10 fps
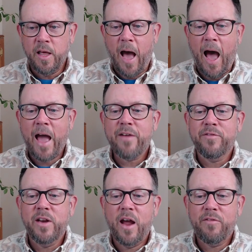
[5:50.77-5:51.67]
I have
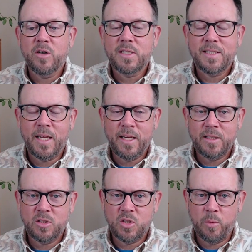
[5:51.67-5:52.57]
never
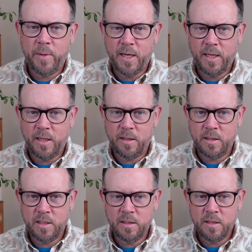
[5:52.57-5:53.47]
seen so many
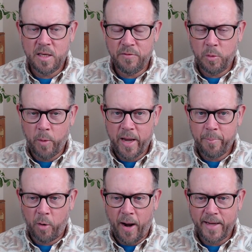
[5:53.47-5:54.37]
giveaway
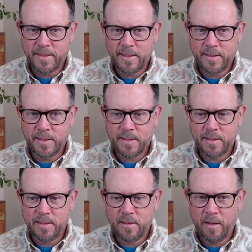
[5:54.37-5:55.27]

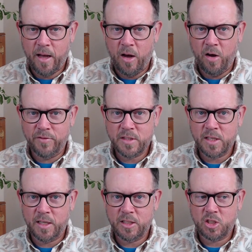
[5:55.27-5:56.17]
prizes of
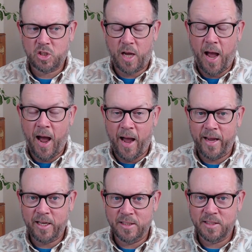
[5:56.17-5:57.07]
such high
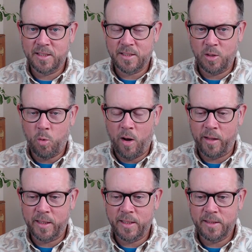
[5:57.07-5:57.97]
consistent
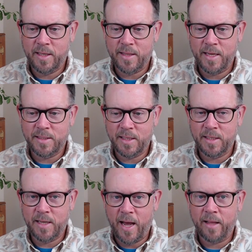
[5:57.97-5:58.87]
quality that they
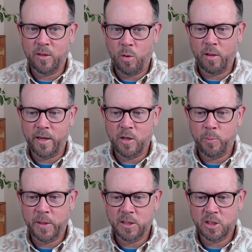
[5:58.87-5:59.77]
did at the Orlando
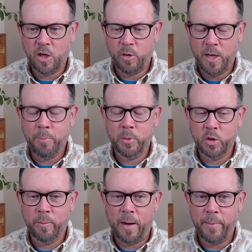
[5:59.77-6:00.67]
Pen show. It blew
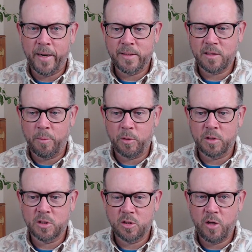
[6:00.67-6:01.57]
my mind
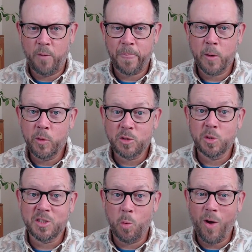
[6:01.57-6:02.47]
Slumberland Studio, which
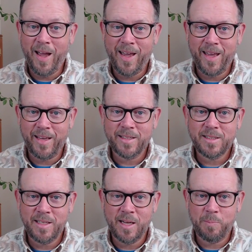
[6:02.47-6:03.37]
was a way
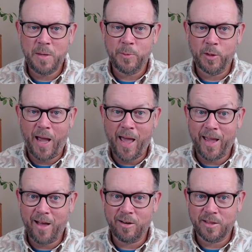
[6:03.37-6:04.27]
to get people to hang
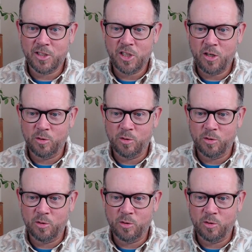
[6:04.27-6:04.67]
out at the show,